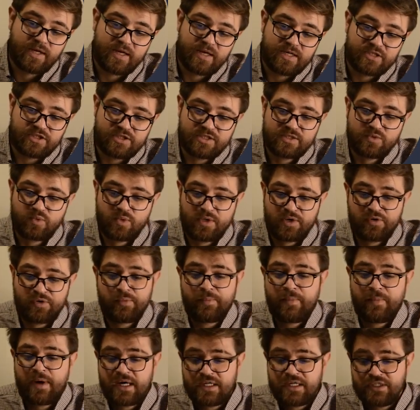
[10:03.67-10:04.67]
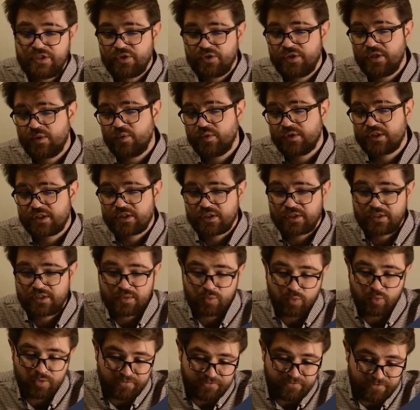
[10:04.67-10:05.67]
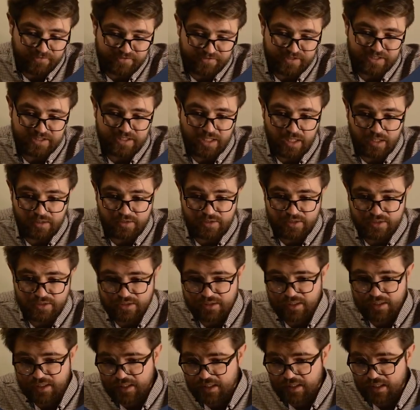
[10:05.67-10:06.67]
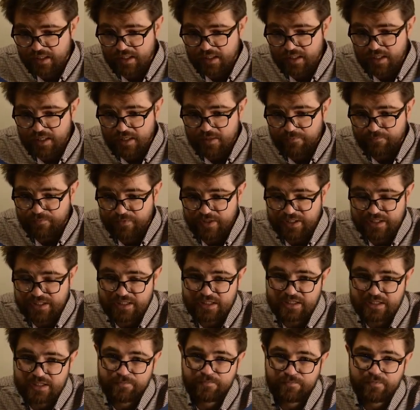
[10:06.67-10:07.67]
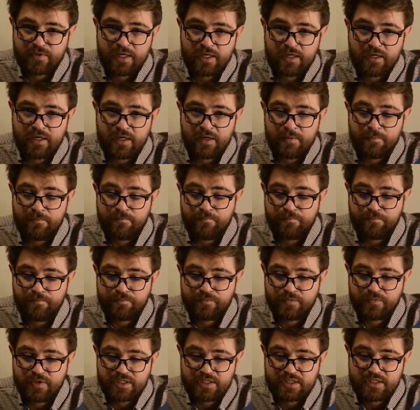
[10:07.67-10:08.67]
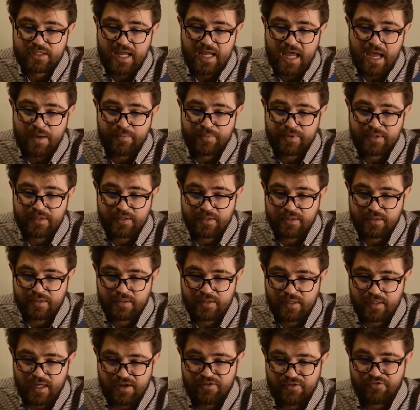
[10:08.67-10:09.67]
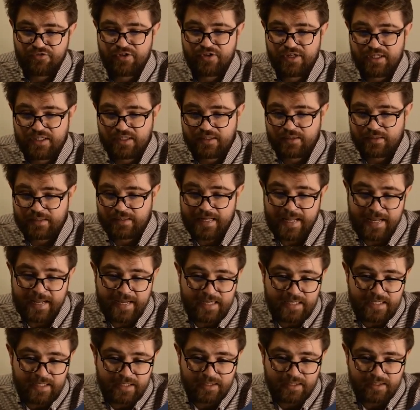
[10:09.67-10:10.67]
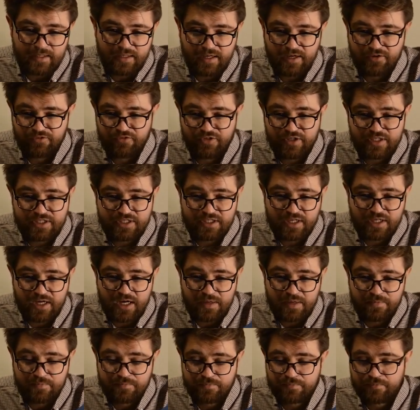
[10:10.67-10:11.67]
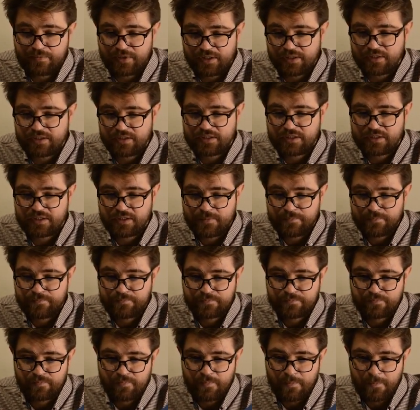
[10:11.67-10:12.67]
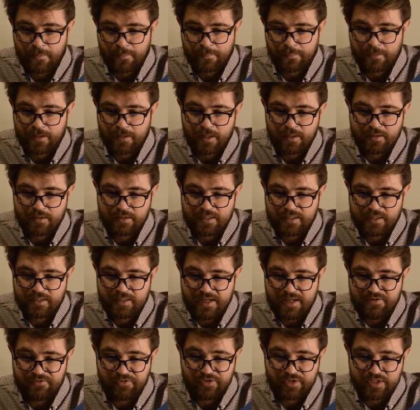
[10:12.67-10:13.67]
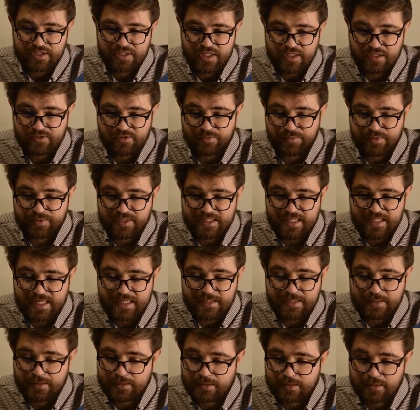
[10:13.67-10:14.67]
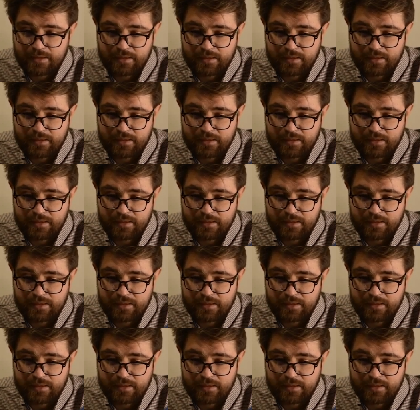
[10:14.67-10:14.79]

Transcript: I just want to remind you that we started with $50. This doesn't happen every day, every time, because never is 100%.